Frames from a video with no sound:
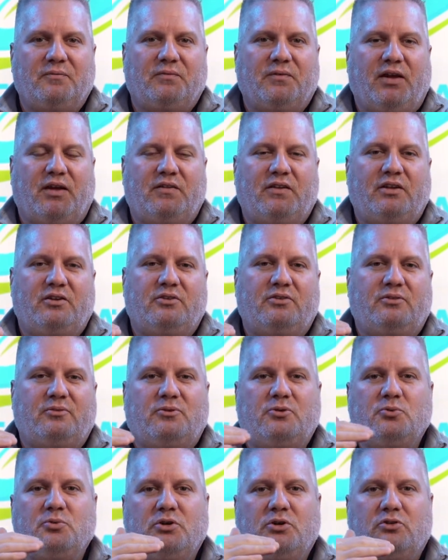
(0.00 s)
And then
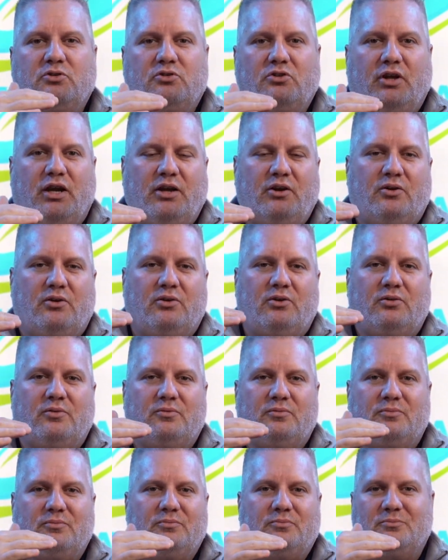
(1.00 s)
2 years later,
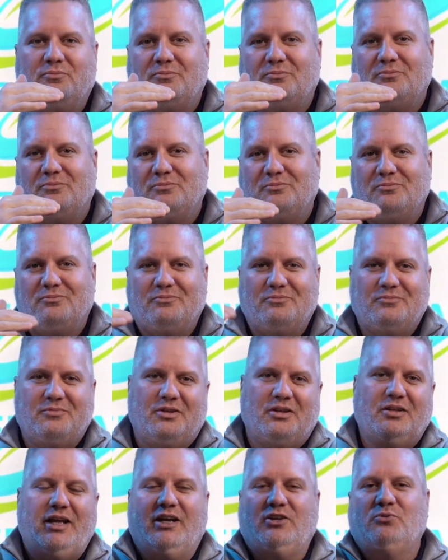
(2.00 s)
the
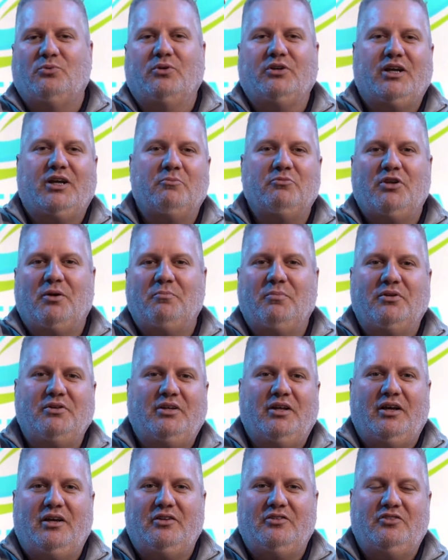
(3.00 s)
next one comes up and
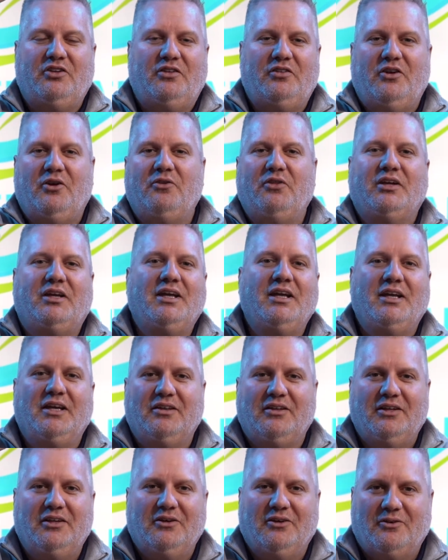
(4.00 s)
does, and they're the king of
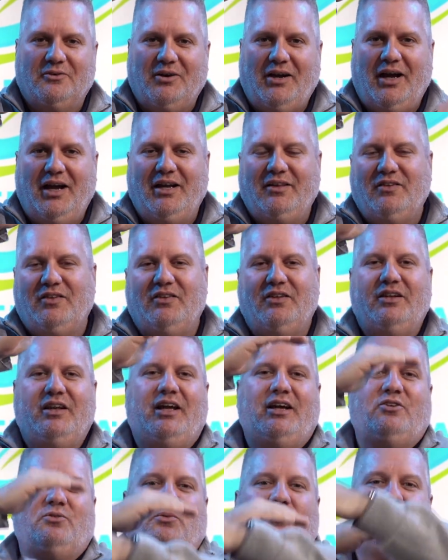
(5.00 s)
the hill, right? And then the
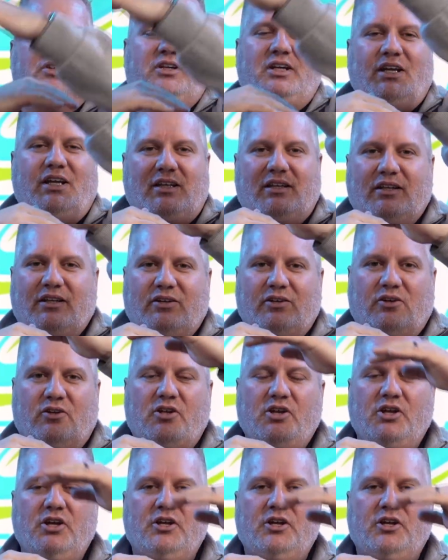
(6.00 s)
next one's the king of the hill.